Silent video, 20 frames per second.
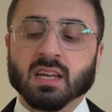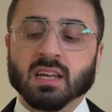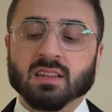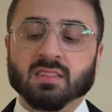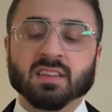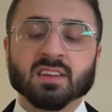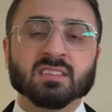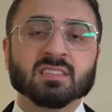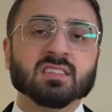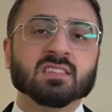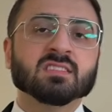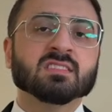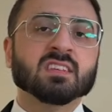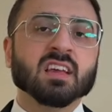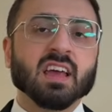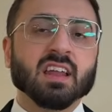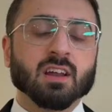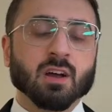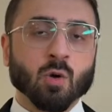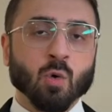this is
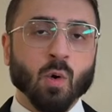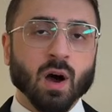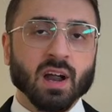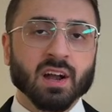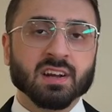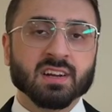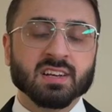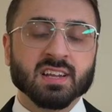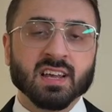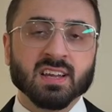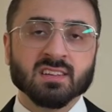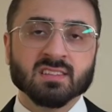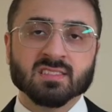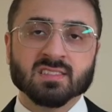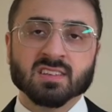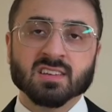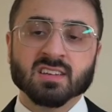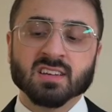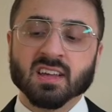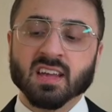an acquired taste,
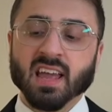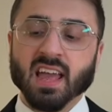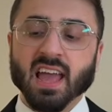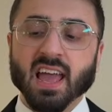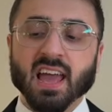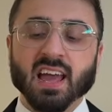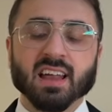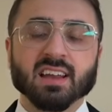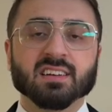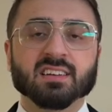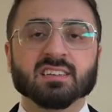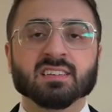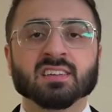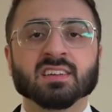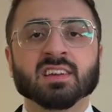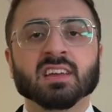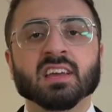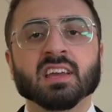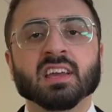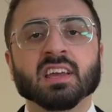and
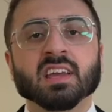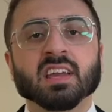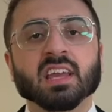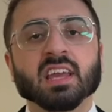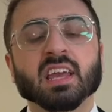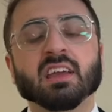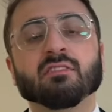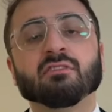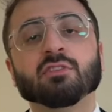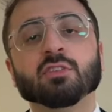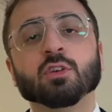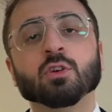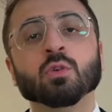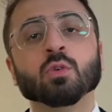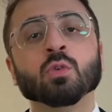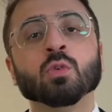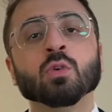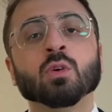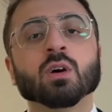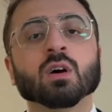if
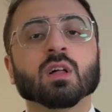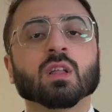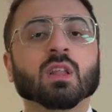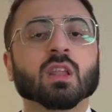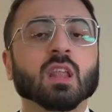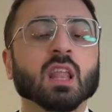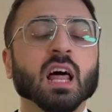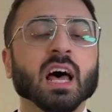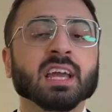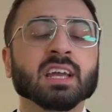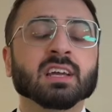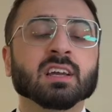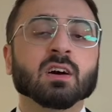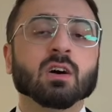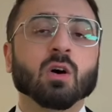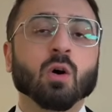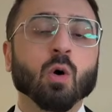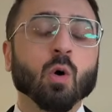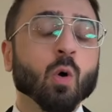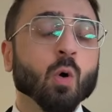you like
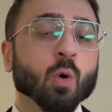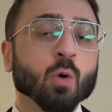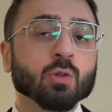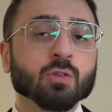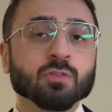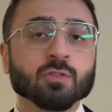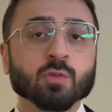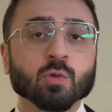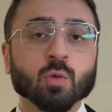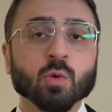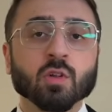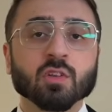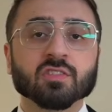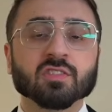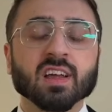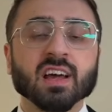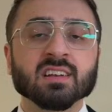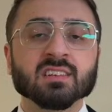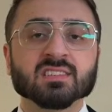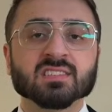old school
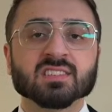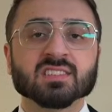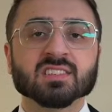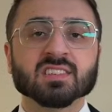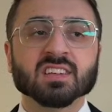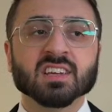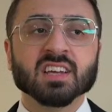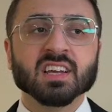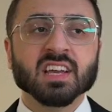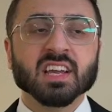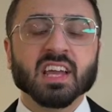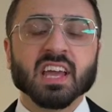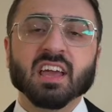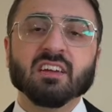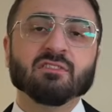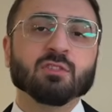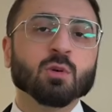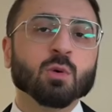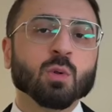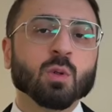scents,
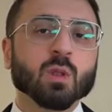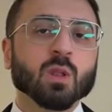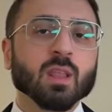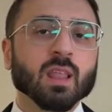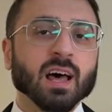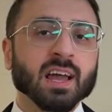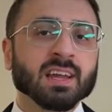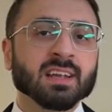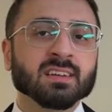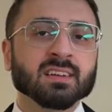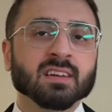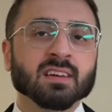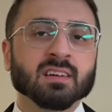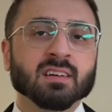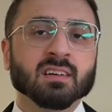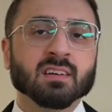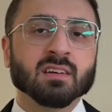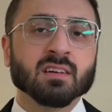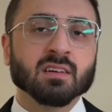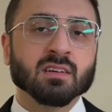if you like
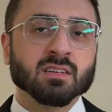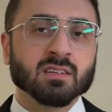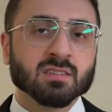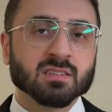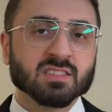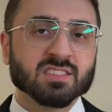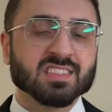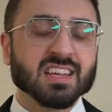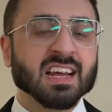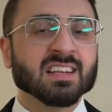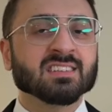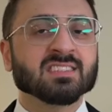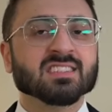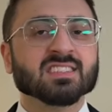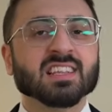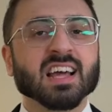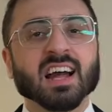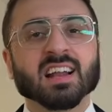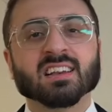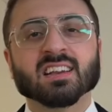scents
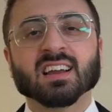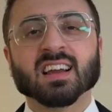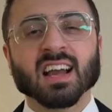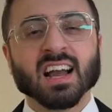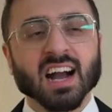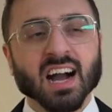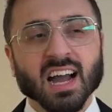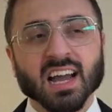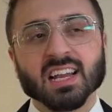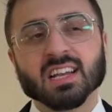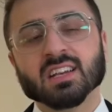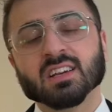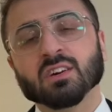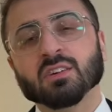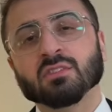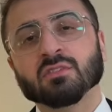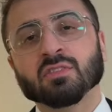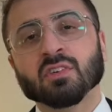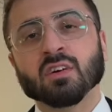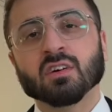that kind
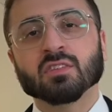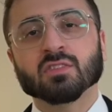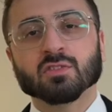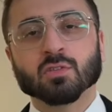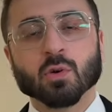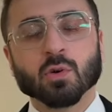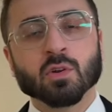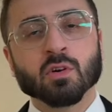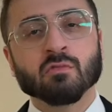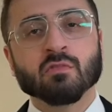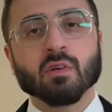of sort of